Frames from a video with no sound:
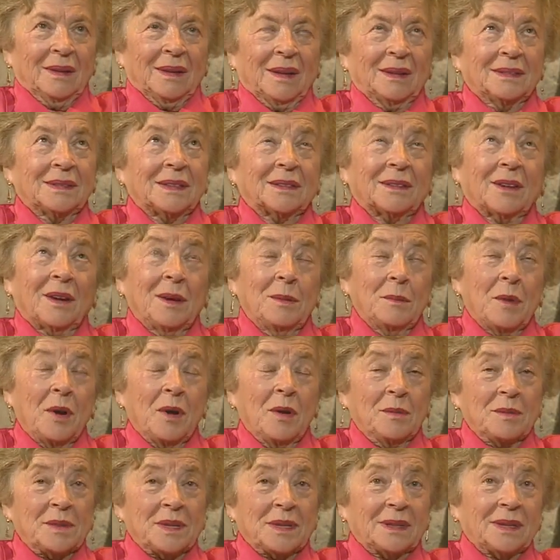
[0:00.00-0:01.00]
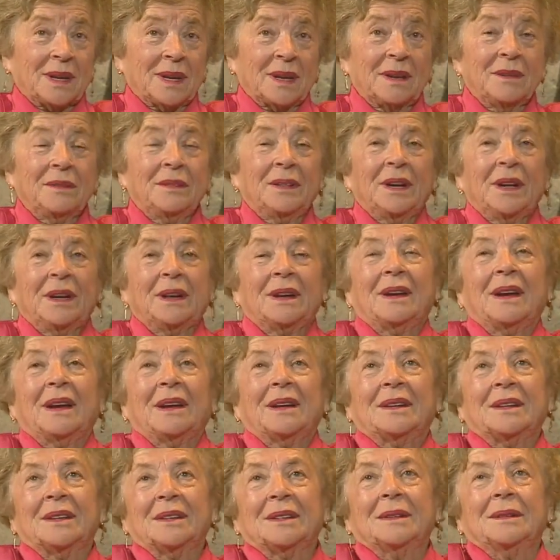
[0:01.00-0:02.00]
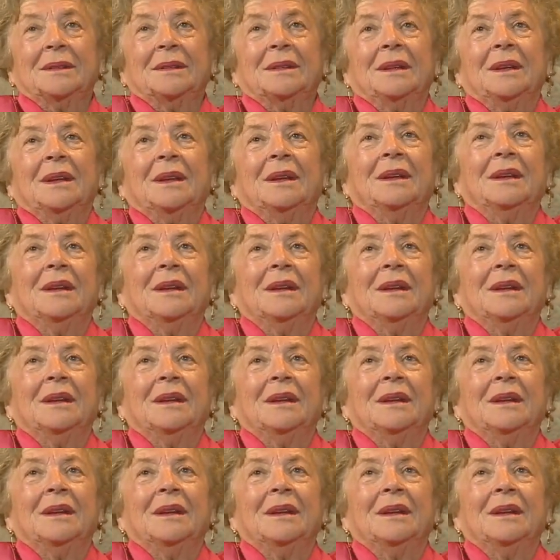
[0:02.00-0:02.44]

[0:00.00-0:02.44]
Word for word: As I come home in the evening, I couldn't